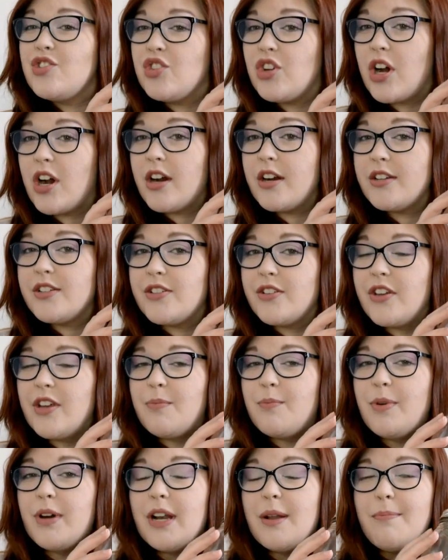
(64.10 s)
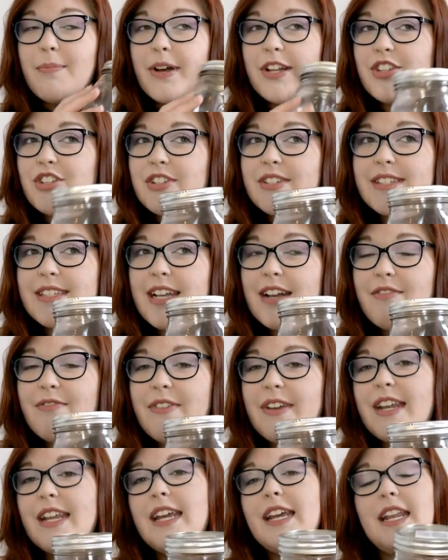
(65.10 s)
jar so you can put a bunch of stuff
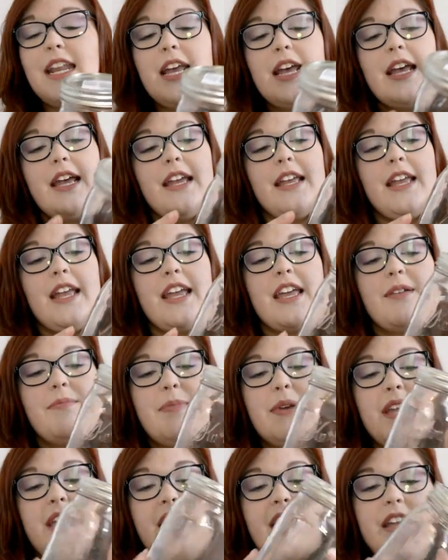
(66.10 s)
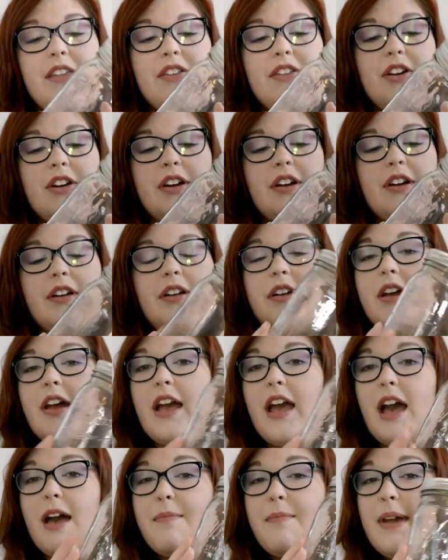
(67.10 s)
in it. It can be either
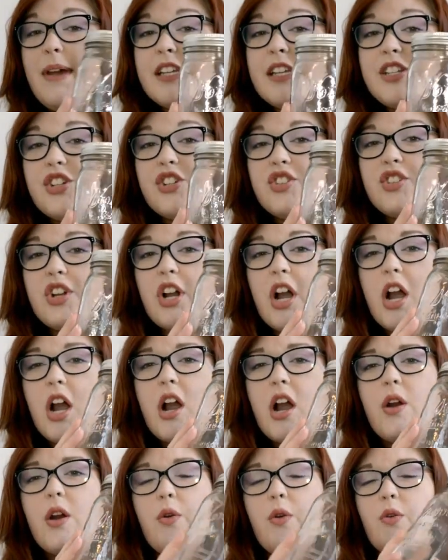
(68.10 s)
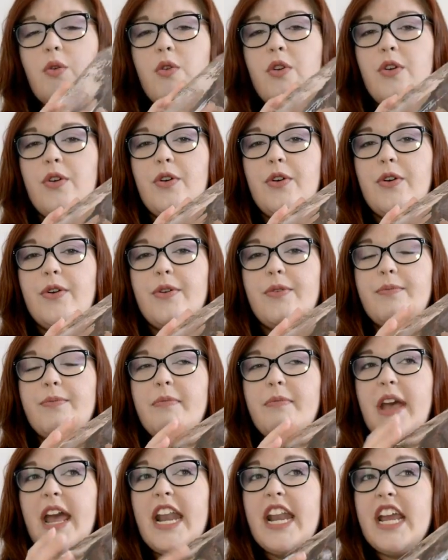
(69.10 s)
a mason jar or
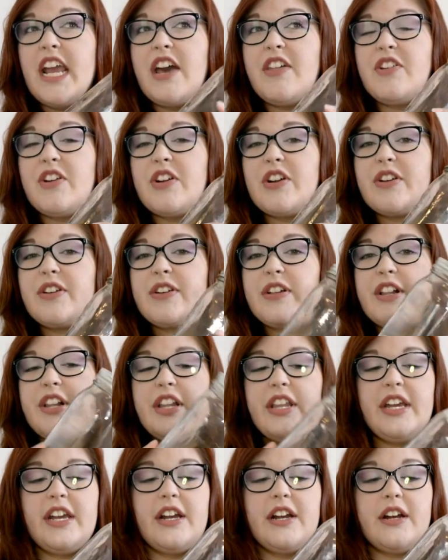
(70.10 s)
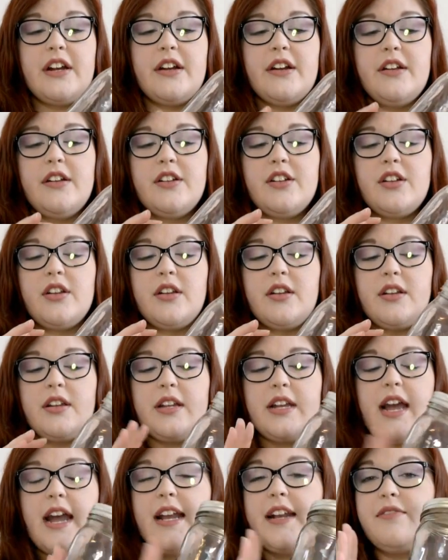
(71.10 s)
any other clear
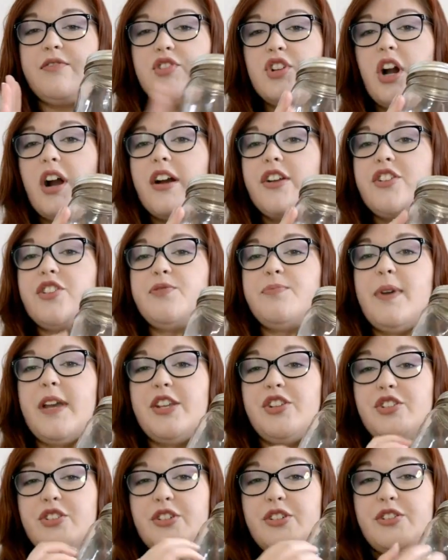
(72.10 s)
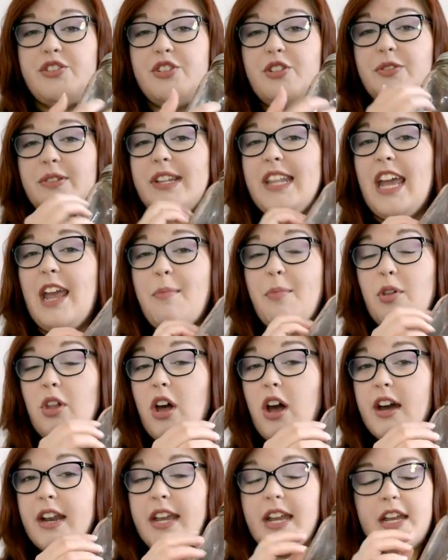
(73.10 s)
kind of jar. Just make sure there's no label
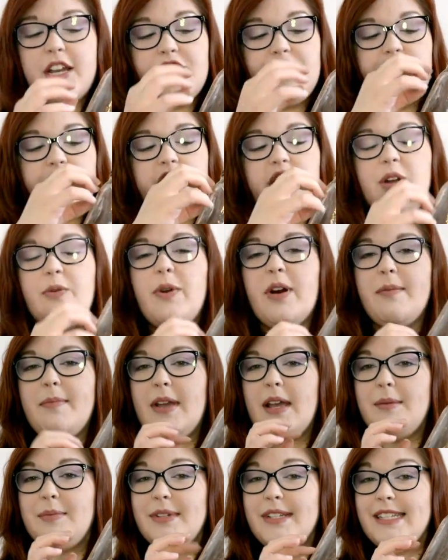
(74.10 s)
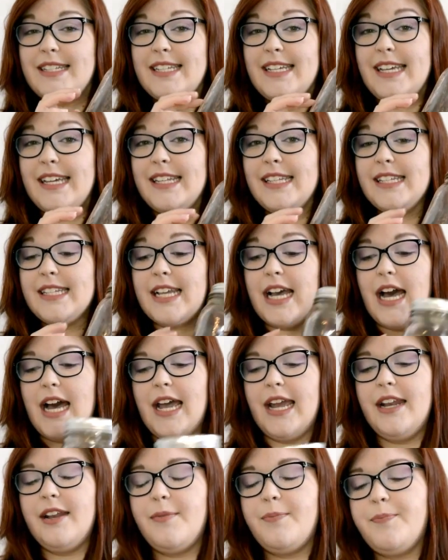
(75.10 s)
on it because you're going to want to be able to see
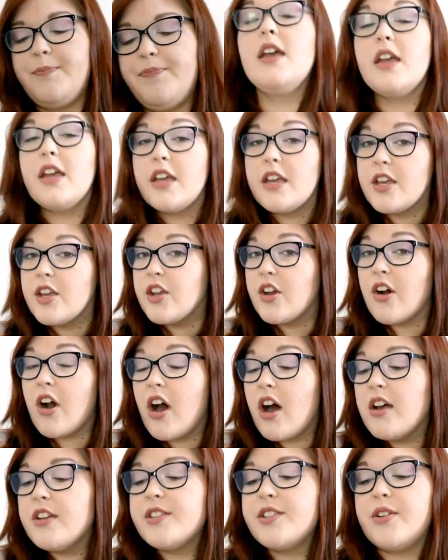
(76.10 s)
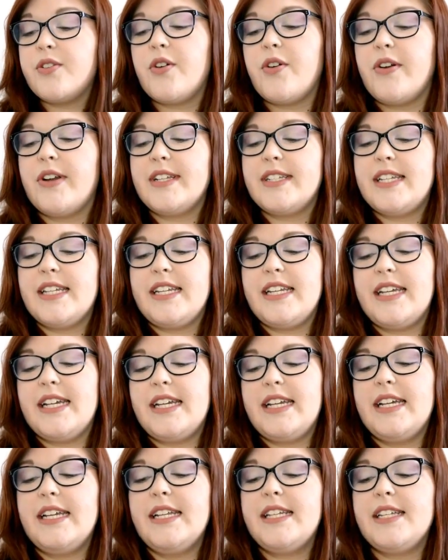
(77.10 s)
inside. You're also going to
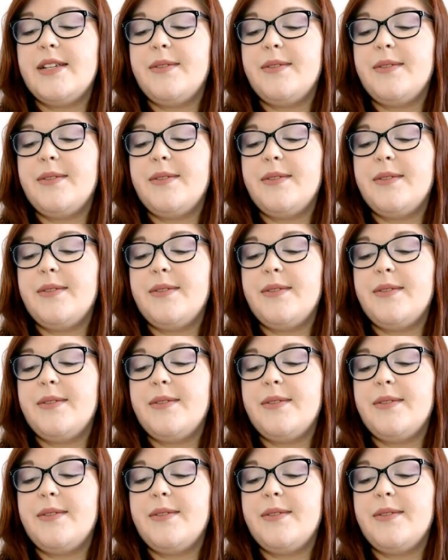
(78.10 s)
need